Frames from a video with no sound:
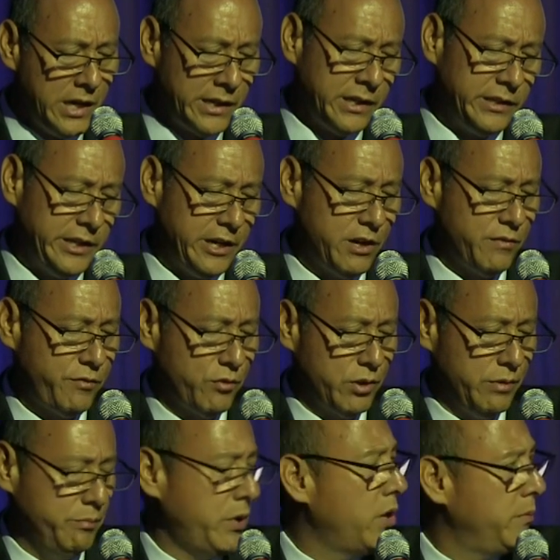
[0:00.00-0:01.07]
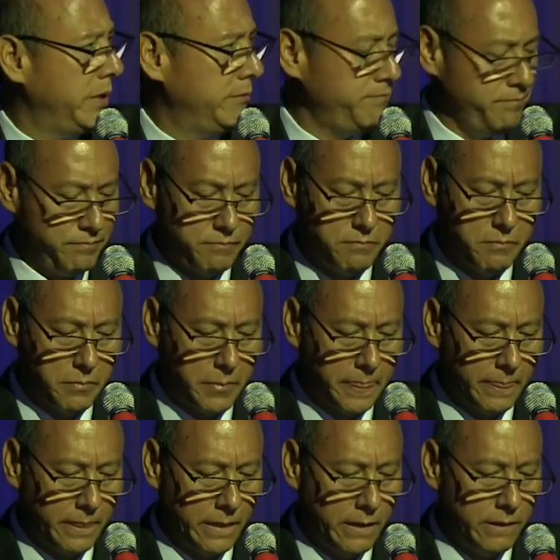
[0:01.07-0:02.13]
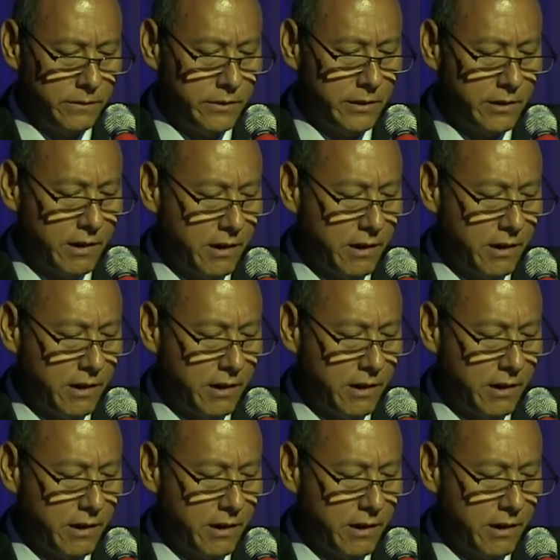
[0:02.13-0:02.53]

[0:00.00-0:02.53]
hung in the air for a moment. The